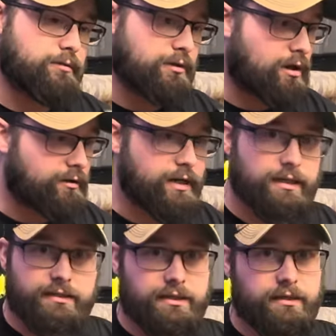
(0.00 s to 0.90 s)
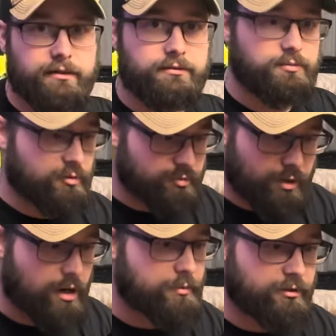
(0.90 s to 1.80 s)
Glock 19, it's the most
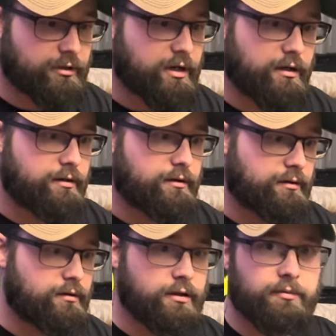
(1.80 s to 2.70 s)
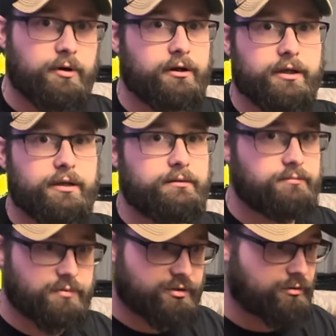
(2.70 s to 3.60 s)
popular gun on the market,
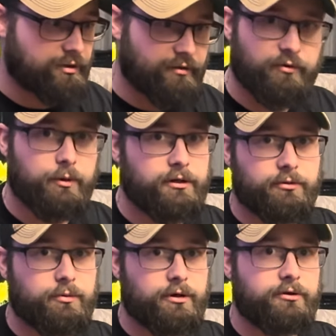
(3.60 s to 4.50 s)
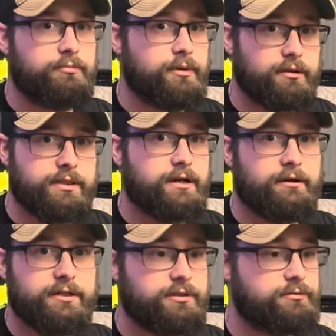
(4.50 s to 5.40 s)
sold everywhere in the world.
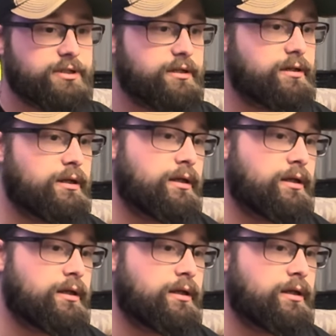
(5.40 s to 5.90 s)
Militaries use it.